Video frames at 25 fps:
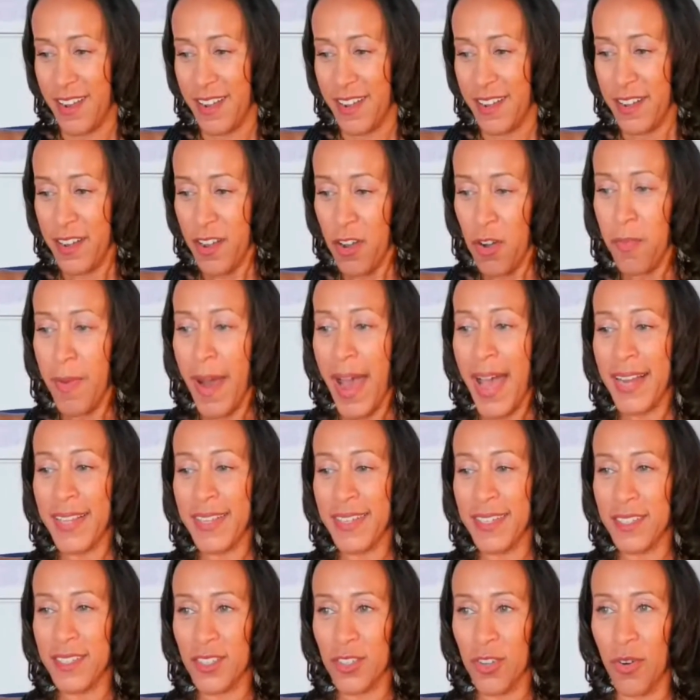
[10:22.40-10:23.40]

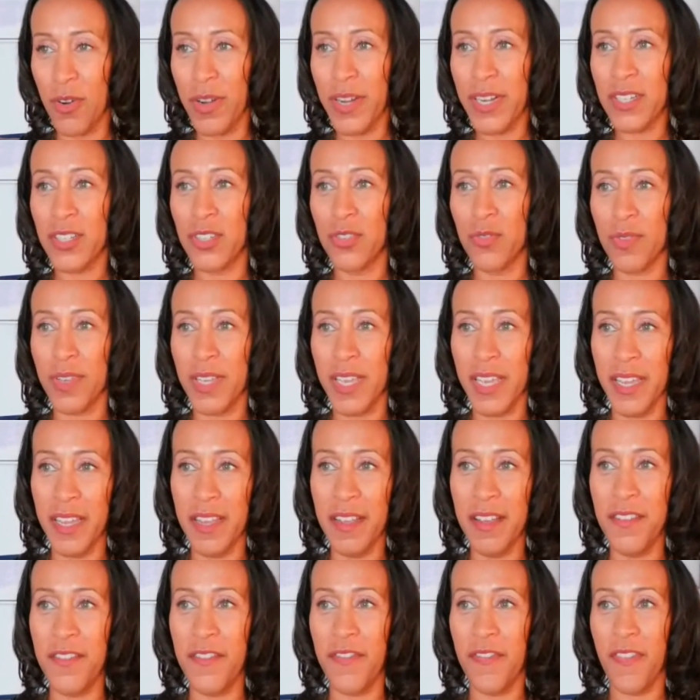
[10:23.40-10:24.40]
Nobody is going to
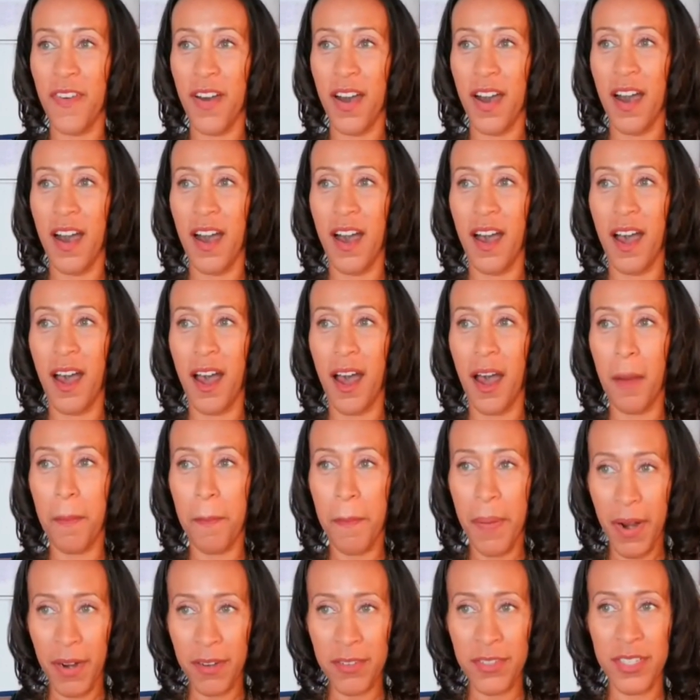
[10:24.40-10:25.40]
give a
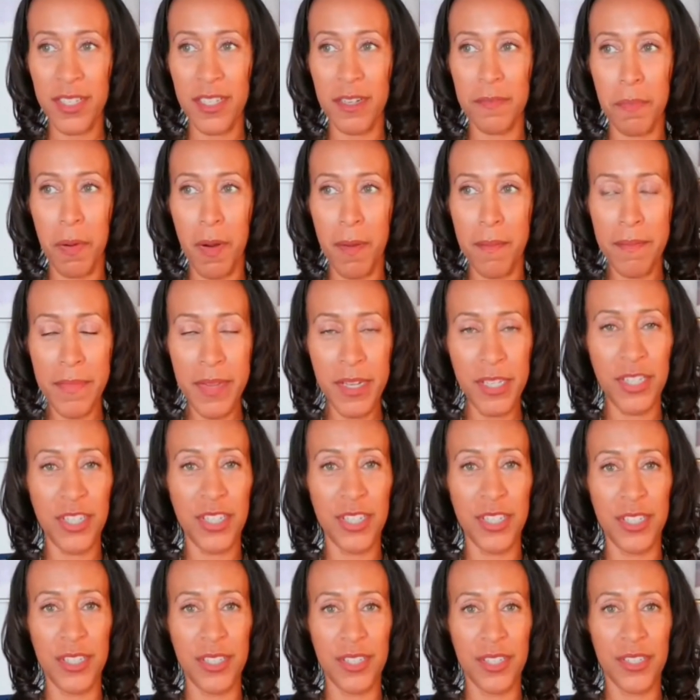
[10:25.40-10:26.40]
person
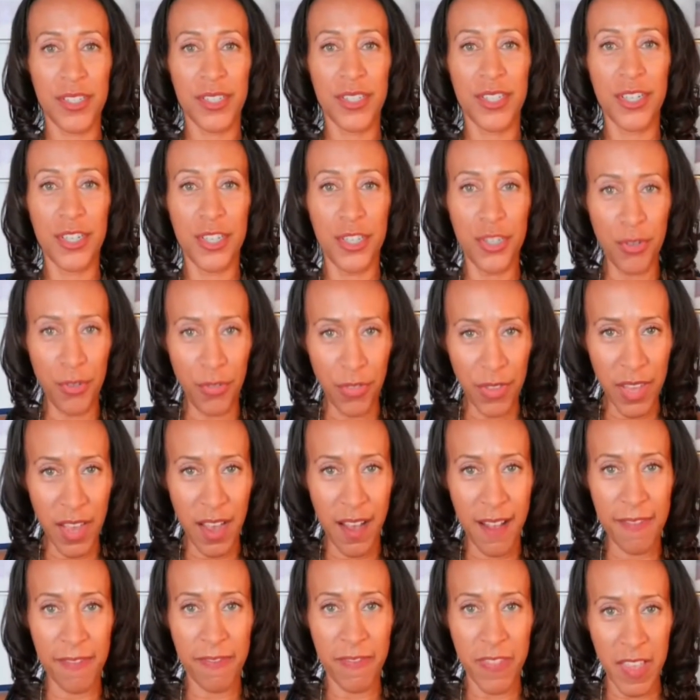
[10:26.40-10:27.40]
permission to do the
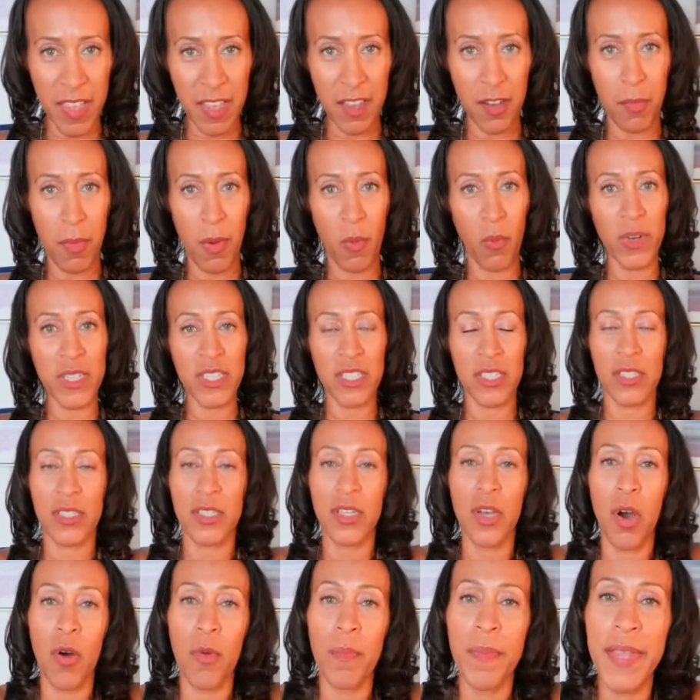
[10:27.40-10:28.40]
unthinkable, which is
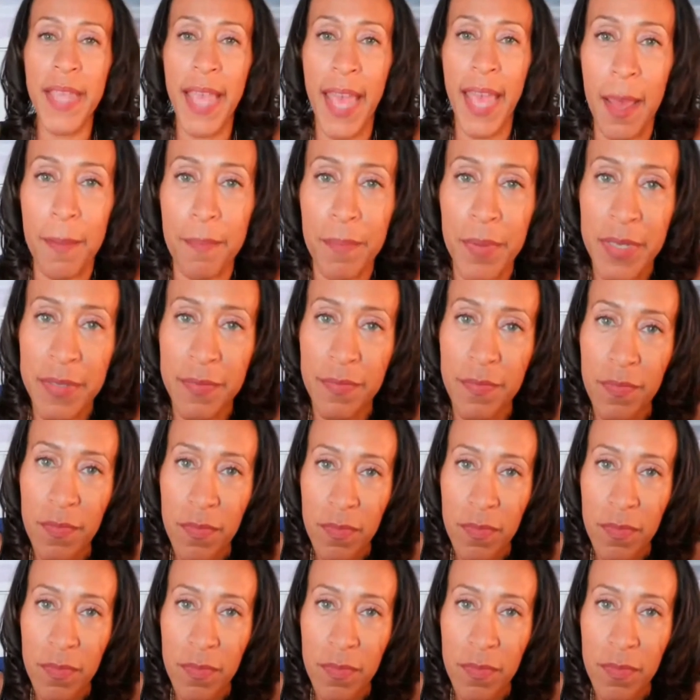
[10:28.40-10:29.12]
go be happy.